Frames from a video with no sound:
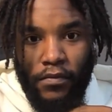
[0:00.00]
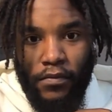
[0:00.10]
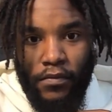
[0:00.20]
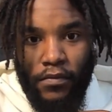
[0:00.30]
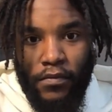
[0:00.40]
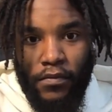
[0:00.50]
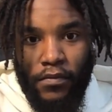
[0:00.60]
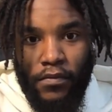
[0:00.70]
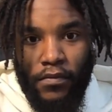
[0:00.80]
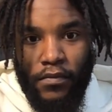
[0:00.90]

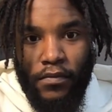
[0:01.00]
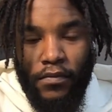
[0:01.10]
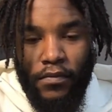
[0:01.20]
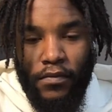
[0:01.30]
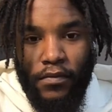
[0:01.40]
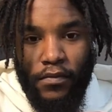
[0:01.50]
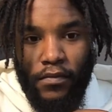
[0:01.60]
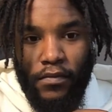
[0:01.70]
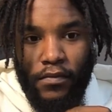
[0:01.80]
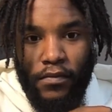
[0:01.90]

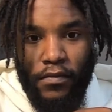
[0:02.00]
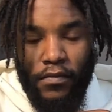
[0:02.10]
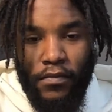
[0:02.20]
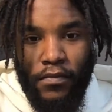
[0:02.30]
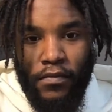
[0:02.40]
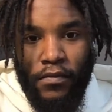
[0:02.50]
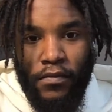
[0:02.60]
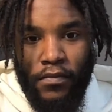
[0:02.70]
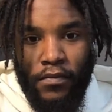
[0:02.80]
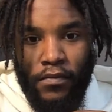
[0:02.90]

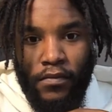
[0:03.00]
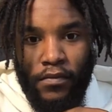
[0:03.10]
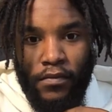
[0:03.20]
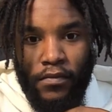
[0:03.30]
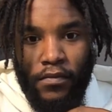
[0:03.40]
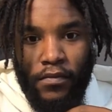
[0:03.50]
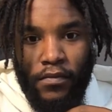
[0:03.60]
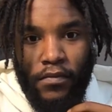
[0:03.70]
(silent)